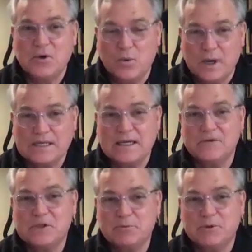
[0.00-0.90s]
What
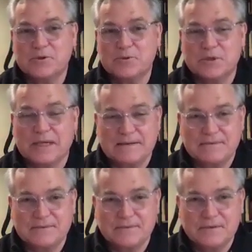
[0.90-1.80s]
kind of spiritual
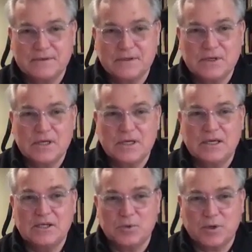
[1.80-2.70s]
life
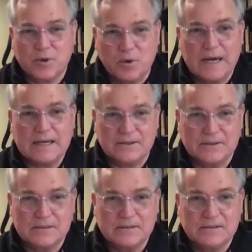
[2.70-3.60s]
is required